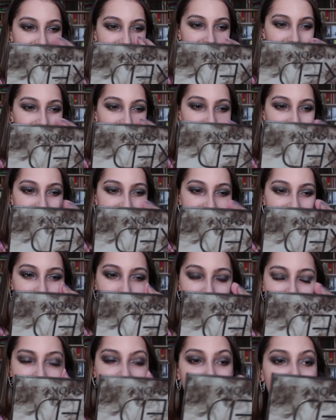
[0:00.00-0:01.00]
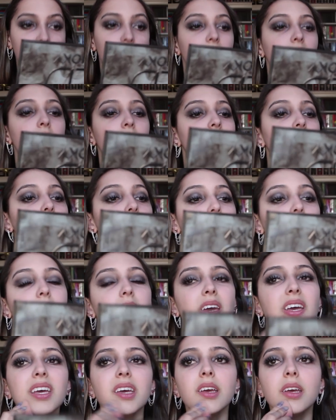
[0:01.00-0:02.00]
I ruined something.
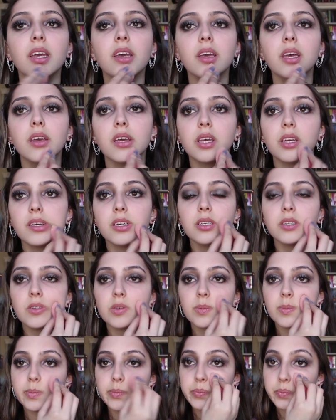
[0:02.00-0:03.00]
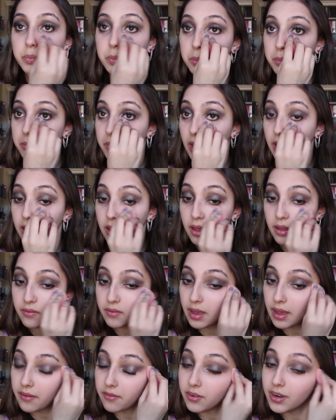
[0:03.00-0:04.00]
Yay! I love
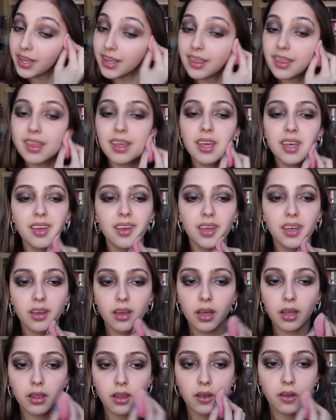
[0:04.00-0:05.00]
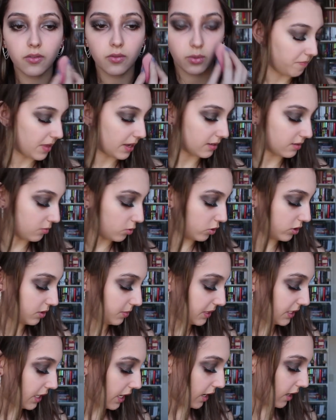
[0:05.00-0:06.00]
everything. I love Next, I'm going to
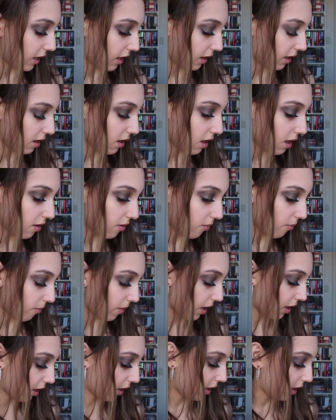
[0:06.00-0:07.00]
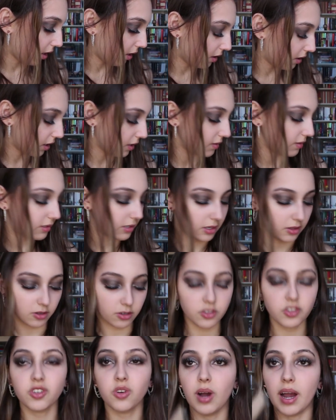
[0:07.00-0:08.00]
be taking my
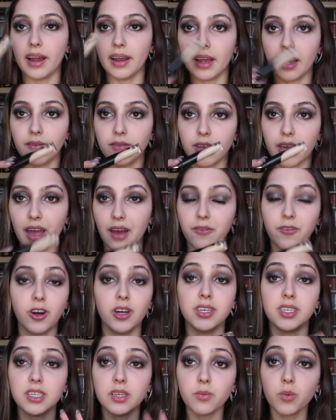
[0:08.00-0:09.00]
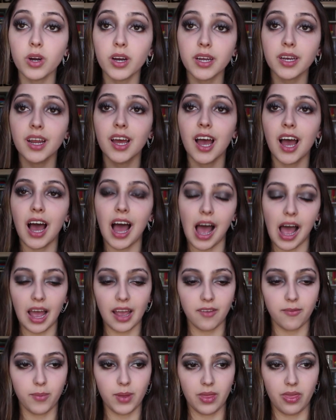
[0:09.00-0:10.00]
concealer. So I have the Kat Von D one.
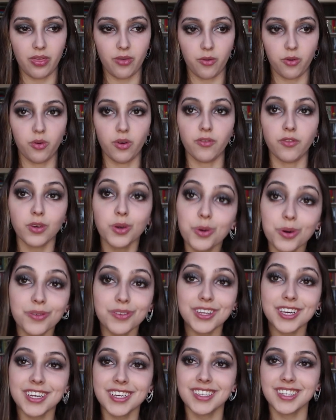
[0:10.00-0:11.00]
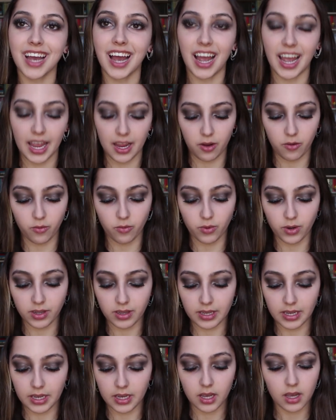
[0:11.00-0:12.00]
I've been through a few of these. I
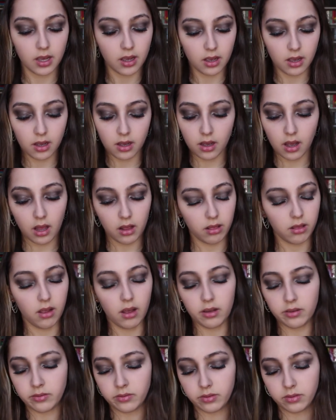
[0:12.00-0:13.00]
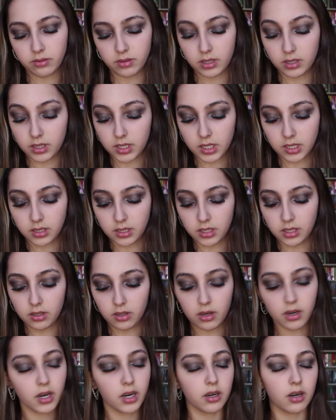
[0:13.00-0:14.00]
really love this
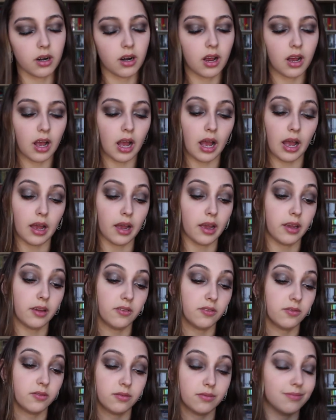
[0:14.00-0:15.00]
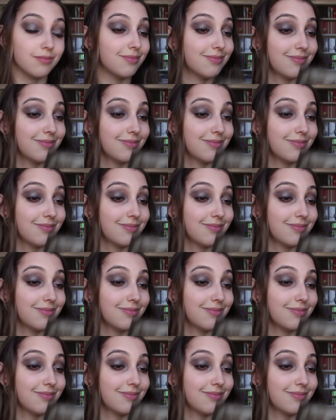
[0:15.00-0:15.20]
concealer. I've,